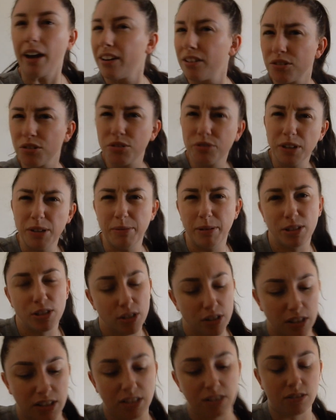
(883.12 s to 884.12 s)
I don't know if I
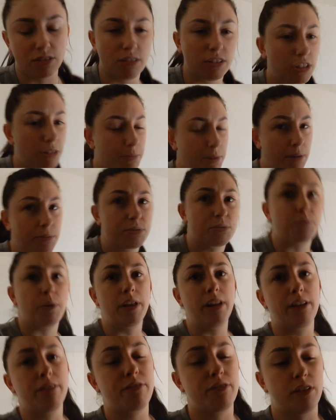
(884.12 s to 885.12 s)
mentioned this earlier but I was
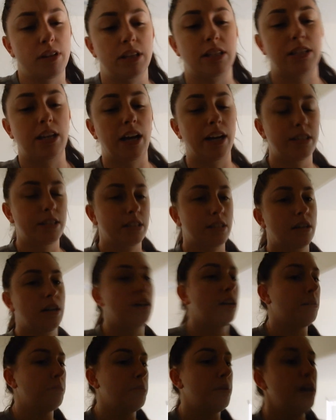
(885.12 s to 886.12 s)
waiting for this guy to
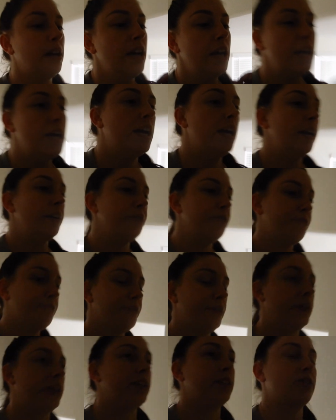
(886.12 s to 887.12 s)
come and
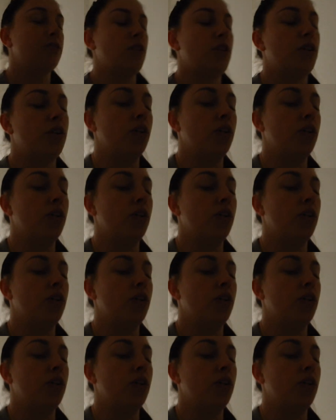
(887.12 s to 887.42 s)
fix